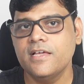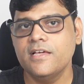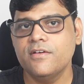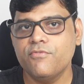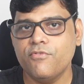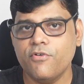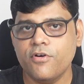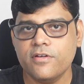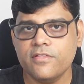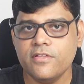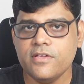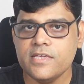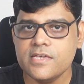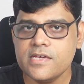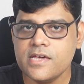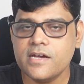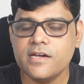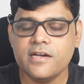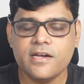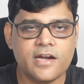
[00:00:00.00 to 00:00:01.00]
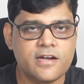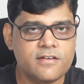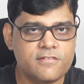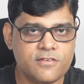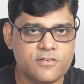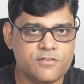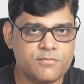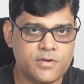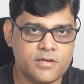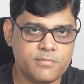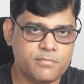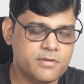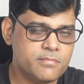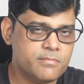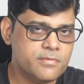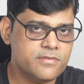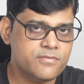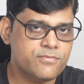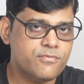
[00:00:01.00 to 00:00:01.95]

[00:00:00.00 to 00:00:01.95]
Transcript: for the year-end adjustment purpose,